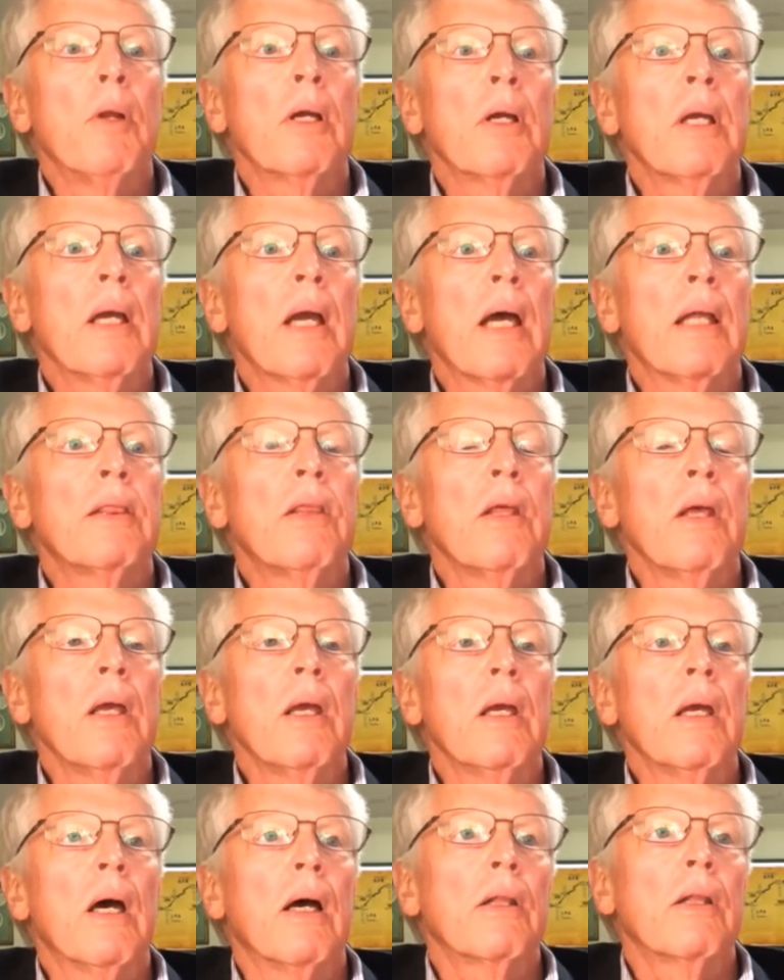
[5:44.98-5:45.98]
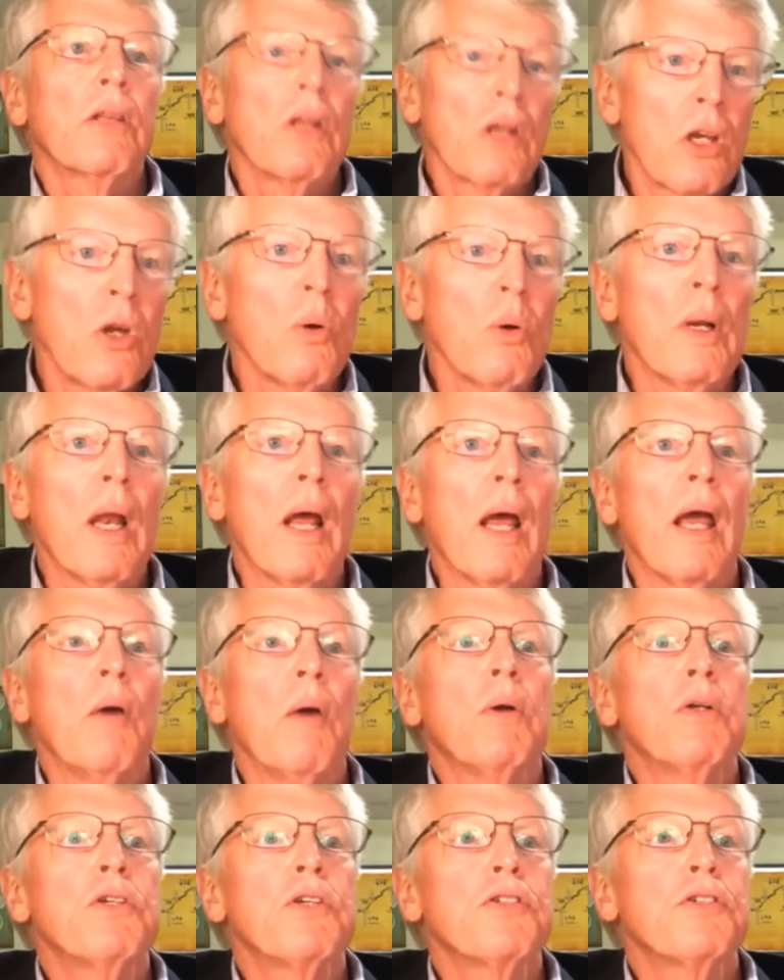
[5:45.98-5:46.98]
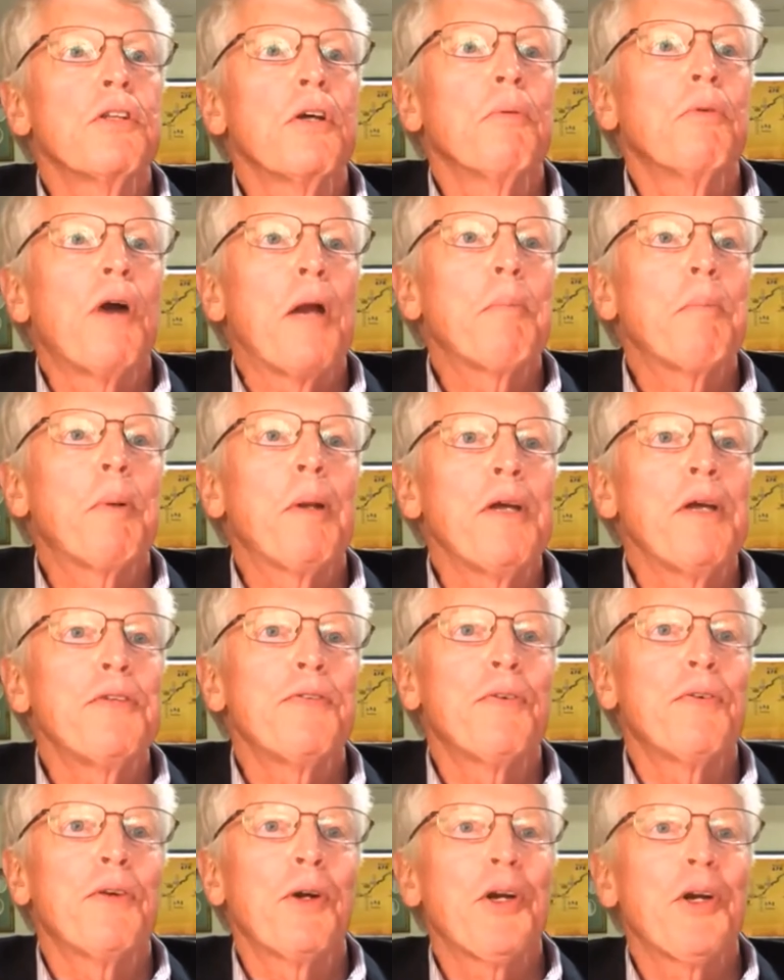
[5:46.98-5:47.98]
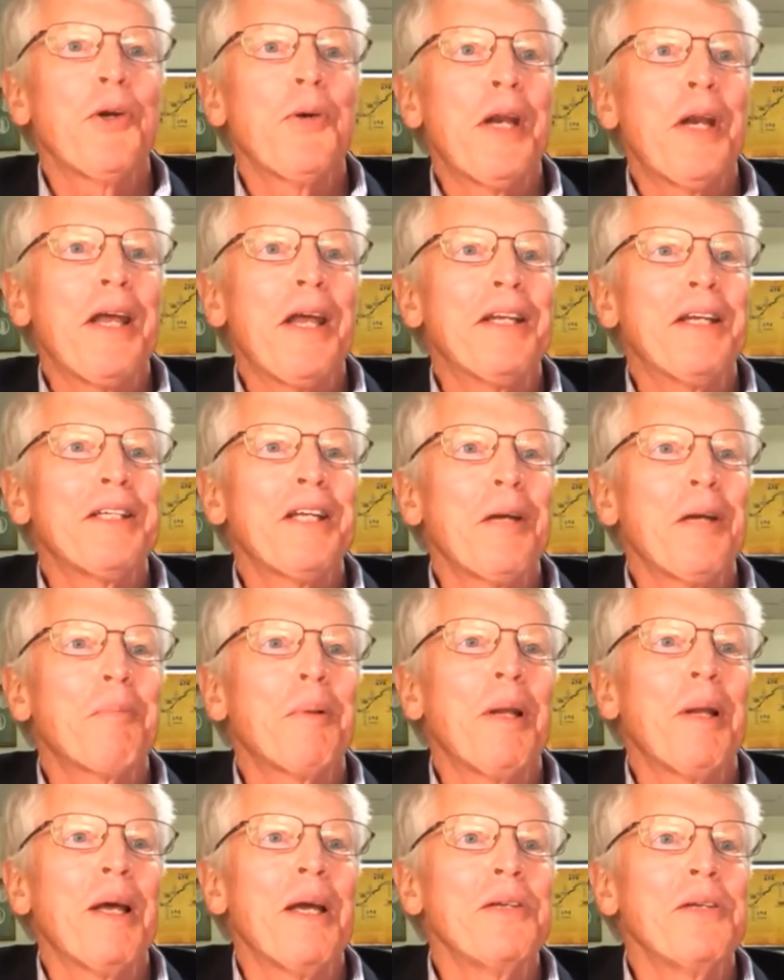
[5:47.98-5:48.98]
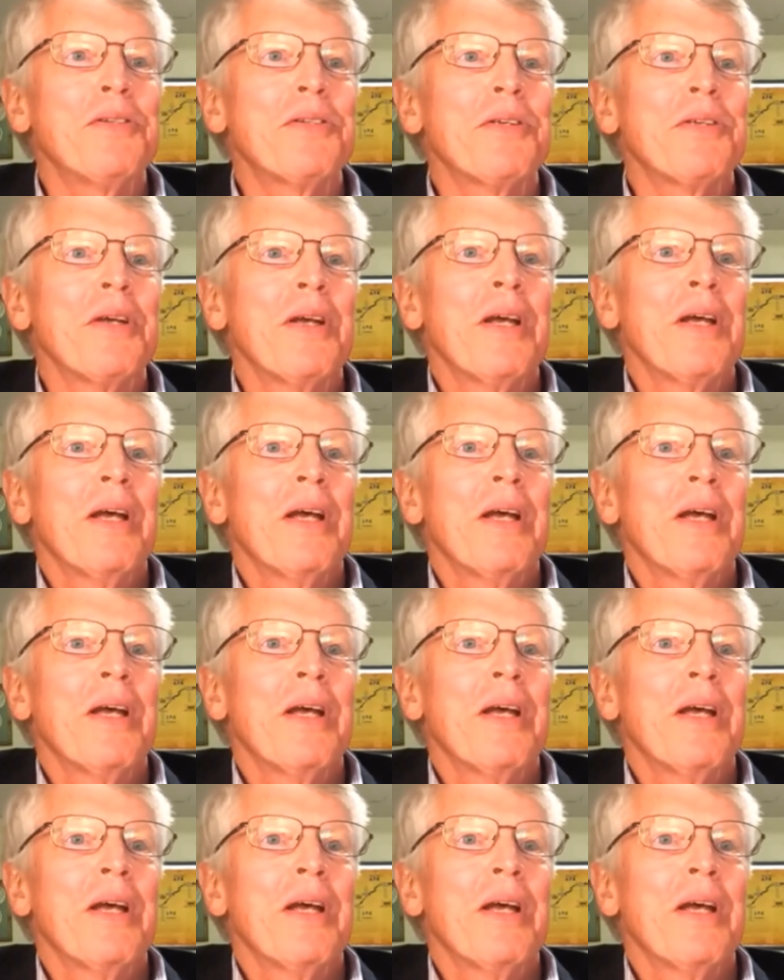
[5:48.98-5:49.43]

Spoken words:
looking at the Q&A, which is the right place for Q&A to take place.